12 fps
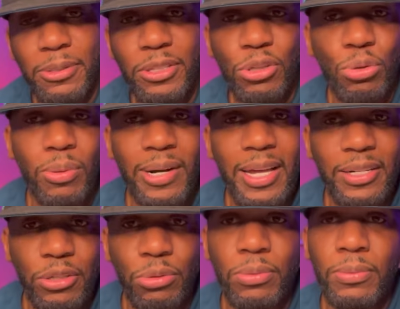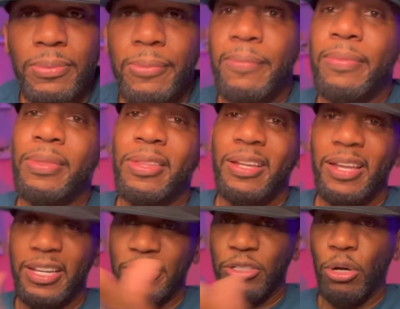do what I do
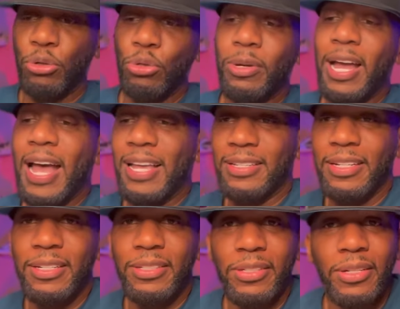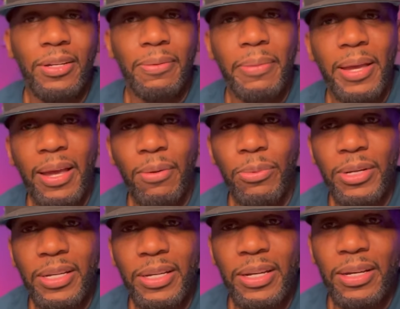and show you guys these sneaker man
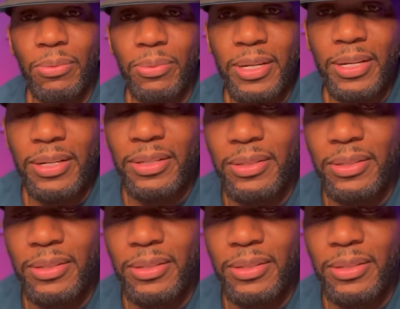week in and week in,